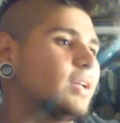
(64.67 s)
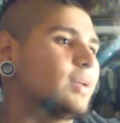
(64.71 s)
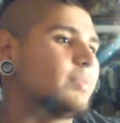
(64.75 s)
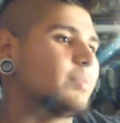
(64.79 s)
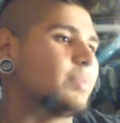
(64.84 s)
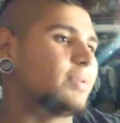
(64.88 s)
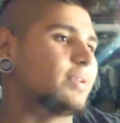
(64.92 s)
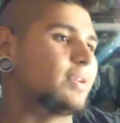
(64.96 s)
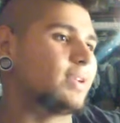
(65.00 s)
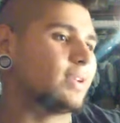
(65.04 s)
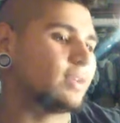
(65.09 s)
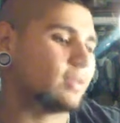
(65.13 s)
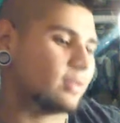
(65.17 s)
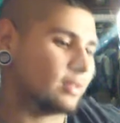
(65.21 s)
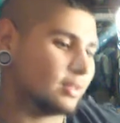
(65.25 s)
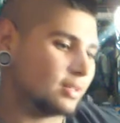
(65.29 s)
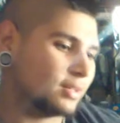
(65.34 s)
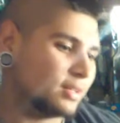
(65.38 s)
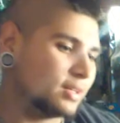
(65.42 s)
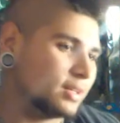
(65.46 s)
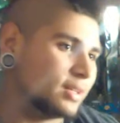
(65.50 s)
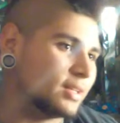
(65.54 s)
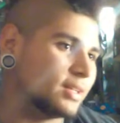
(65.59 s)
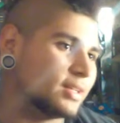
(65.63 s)
in
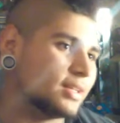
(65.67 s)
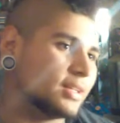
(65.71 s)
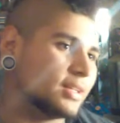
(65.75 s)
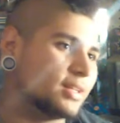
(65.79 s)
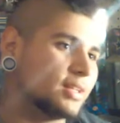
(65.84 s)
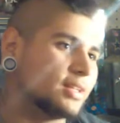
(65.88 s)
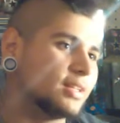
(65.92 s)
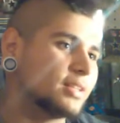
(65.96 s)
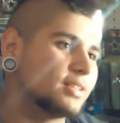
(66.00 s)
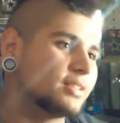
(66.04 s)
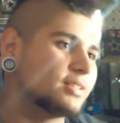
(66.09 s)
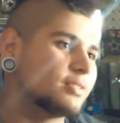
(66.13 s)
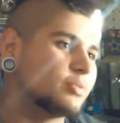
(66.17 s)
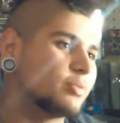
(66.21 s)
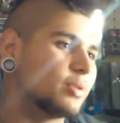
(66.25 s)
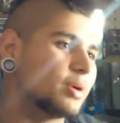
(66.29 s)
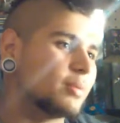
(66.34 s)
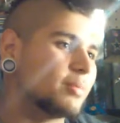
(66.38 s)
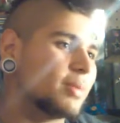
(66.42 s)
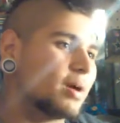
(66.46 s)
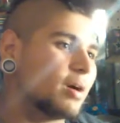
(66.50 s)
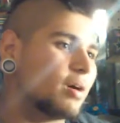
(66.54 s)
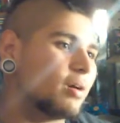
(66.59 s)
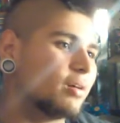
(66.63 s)
particular is one
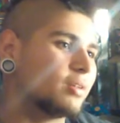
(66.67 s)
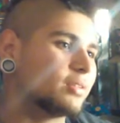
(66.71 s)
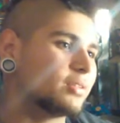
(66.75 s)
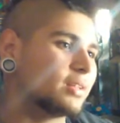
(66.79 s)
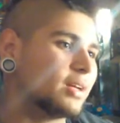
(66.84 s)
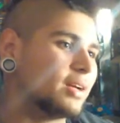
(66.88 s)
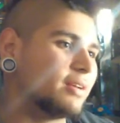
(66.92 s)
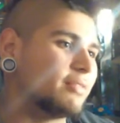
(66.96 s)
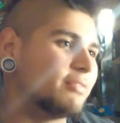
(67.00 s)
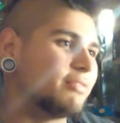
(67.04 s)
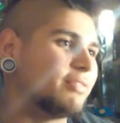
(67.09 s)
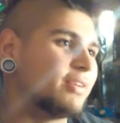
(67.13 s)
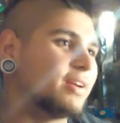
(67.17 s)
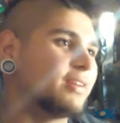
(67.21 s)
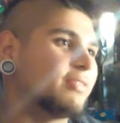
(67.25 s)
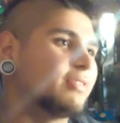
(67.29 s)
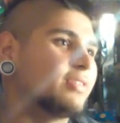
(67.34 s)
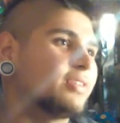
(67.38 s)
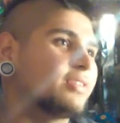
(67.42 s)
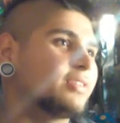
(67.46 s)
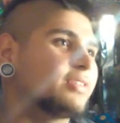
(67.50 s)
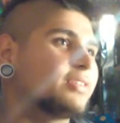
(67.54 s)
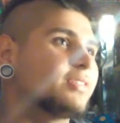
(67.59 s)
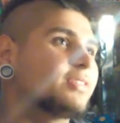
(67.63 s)
of my all-time
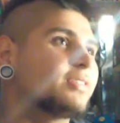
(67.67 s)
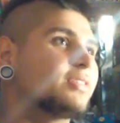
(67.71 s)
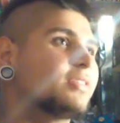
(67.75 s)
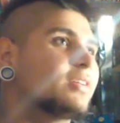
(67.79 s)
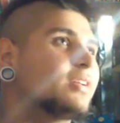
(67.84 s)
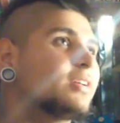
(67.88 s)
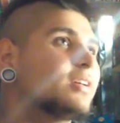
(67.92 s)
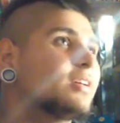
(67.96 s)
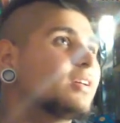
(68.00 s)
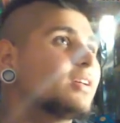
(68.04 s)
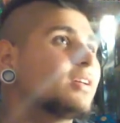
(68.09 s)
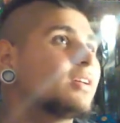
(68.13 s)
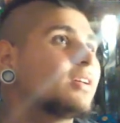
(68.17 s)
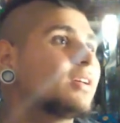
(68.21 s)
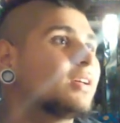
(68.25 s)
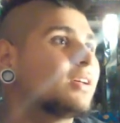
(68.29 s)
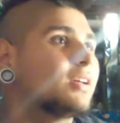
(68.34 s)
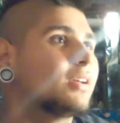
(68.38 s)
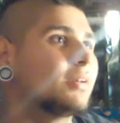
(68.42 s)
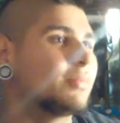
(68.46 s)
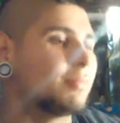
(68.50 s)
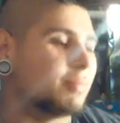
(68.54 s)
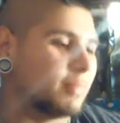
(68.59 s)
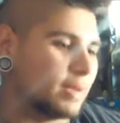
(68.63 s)
favorites,
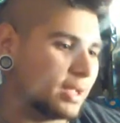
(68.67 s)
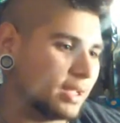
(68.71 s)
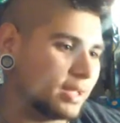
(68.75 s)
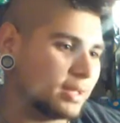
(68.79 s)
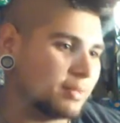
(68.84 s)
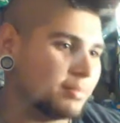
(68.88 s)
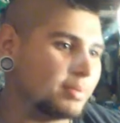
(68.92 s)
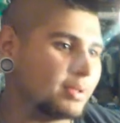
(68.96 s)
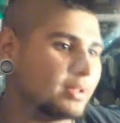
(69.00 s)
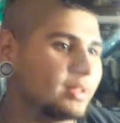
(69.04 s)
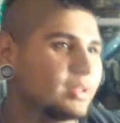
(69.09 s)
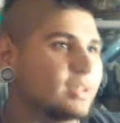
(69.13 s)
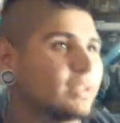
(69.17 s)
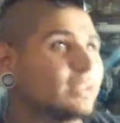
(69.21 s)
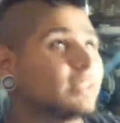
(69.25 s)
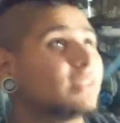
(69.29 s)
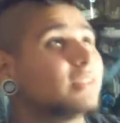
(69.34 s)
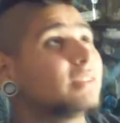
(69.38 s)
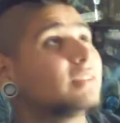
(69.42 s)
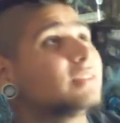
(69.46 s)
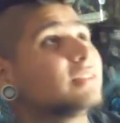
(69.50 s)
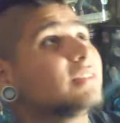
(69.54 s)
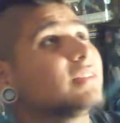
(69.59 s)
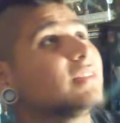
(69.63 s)
mainly
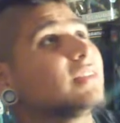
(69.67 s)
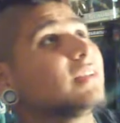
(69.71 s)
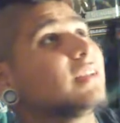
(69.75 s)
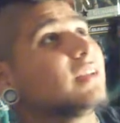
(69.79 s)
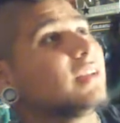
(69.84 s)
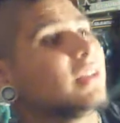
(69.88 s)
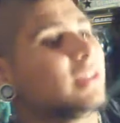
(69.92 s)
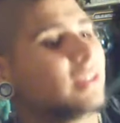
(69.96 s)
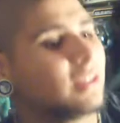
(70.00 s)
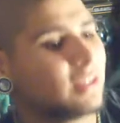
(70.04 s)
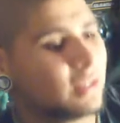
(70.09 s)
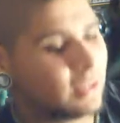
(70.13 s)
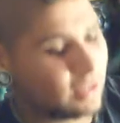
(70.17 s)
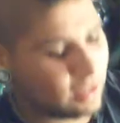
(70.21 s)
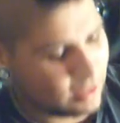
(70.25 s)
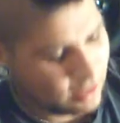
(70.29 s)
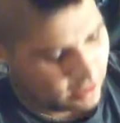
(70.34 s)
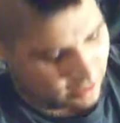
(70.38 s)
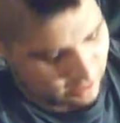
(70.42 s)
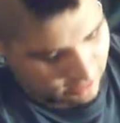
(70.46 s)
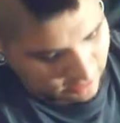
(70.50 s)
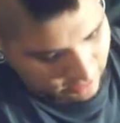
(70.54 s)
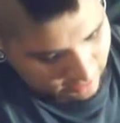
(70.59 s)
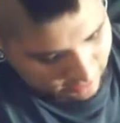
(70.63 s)
because
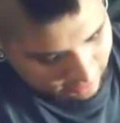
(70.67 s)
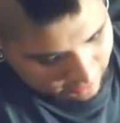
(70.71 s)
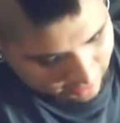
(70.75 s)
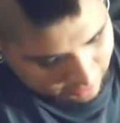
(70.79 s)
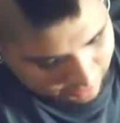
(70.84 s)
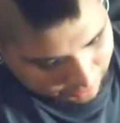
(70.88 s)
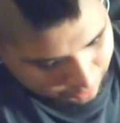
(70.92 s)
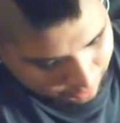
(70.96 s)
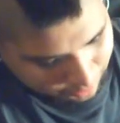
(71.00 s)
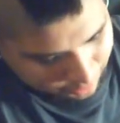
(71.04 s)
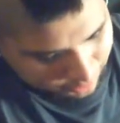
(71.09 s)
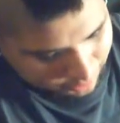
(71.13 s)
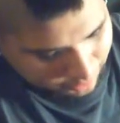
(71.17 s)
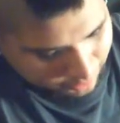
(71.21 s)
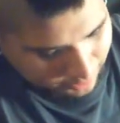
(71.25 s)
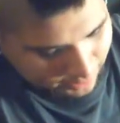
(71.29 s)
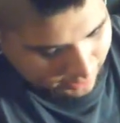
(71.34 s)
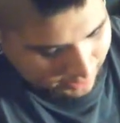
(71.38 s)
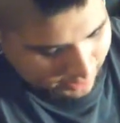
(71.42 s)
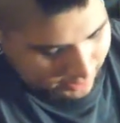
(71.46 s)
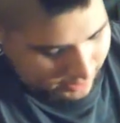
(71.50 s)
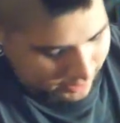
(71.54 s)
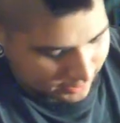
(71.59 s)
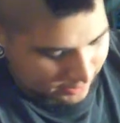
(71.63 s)
like this one
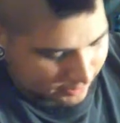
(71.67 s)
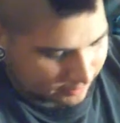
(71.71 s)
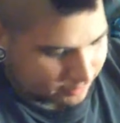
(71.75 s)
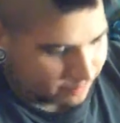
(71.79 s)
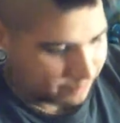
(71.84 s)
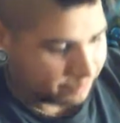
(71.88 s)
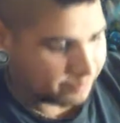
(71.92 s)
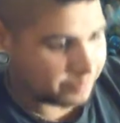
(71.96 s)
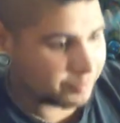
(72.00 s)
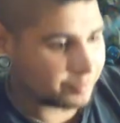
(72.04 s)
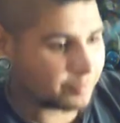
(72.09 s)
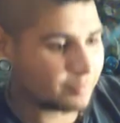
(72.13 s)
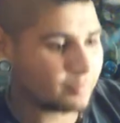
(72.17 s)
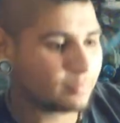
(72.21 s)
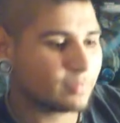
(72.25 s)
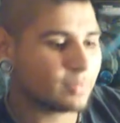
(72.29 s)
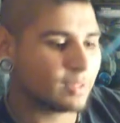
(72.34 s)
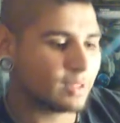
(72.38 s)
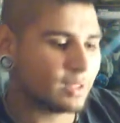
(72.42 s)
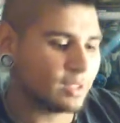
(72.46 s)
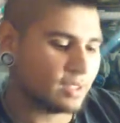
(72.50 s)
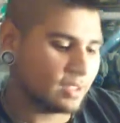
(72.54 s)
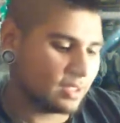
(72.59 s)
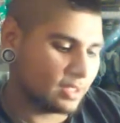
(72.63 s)
right here,
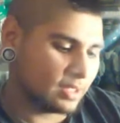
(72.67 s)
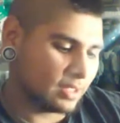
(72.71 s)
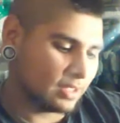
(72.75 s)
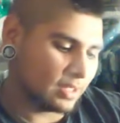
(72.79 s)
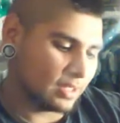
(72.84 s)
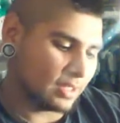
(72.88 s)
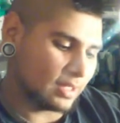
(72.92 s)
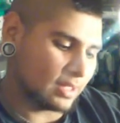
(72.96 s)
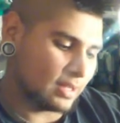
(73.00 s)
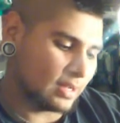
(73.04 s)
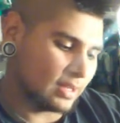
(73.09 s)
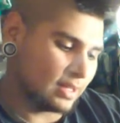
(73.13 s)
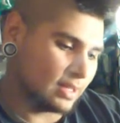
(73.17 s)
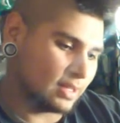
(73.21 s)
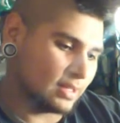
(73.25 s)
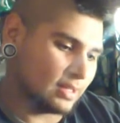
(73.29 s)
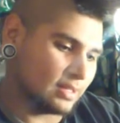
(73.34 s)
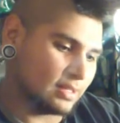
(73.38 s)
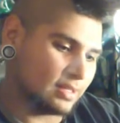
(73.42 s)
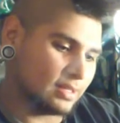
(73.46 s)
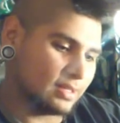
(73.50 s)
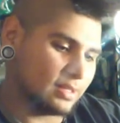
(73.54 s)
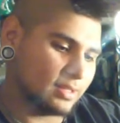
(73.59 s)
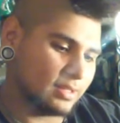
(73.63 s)

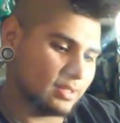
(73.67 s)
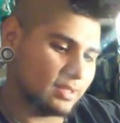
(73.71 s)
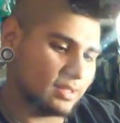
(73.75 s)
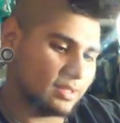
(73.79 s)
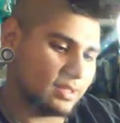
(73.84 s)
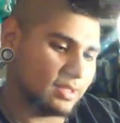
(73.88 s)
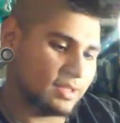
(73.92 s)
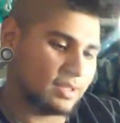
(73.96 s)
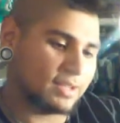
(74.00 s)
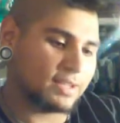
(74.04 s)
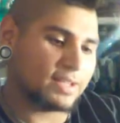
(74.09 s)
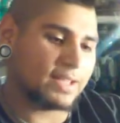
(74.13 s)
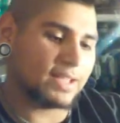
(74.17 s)
it